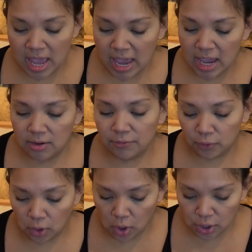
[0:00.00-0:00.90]
And
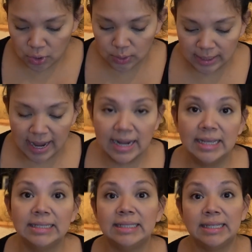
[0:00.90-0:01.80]
for all you
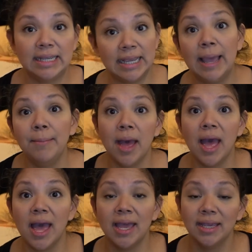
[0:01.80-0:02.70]
ladies,
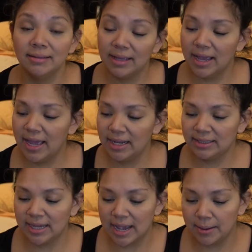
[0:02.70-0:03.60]
TMI ahead of
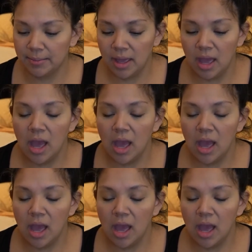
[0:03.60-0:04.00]
time.